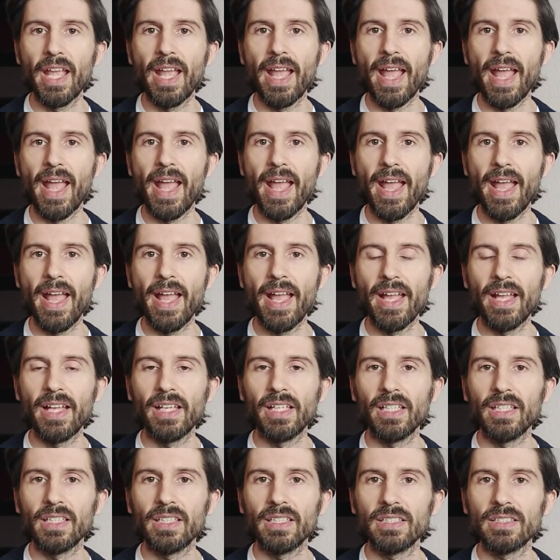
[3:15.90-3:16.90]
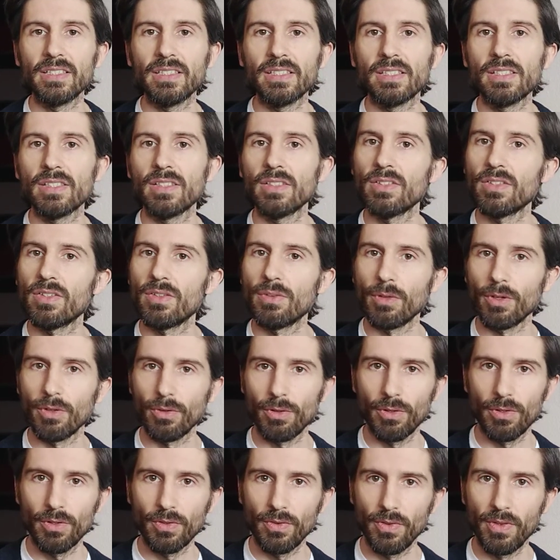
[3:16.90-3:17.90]
And
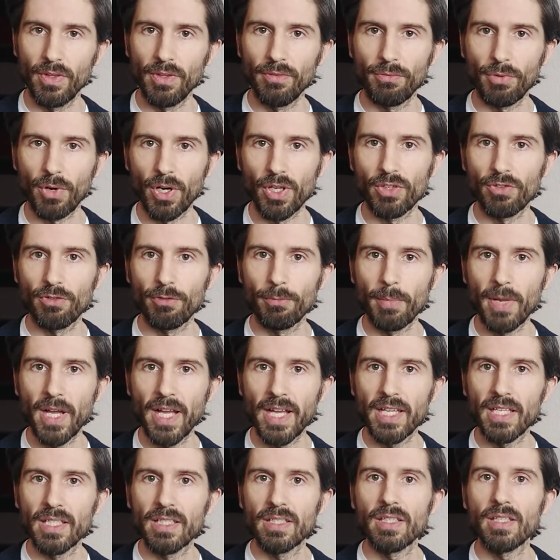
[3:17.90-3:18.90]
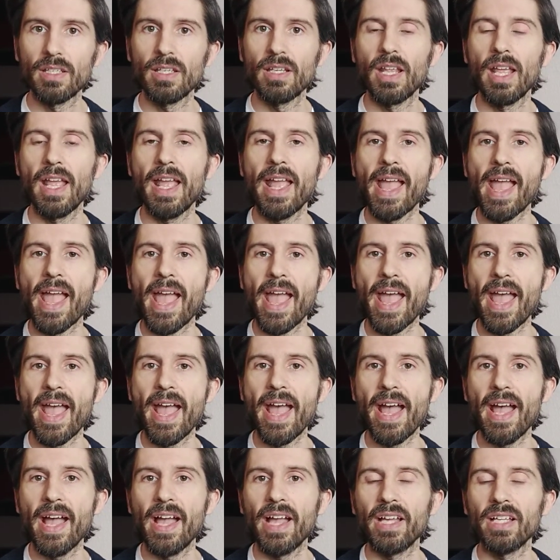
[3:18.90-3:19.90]
the friend of mine
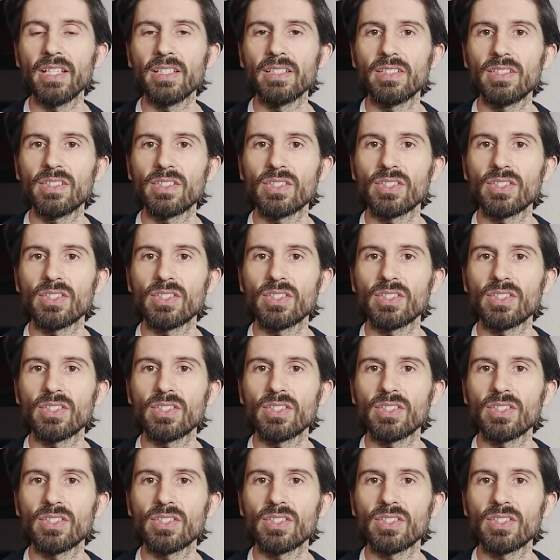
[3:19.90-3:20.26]
had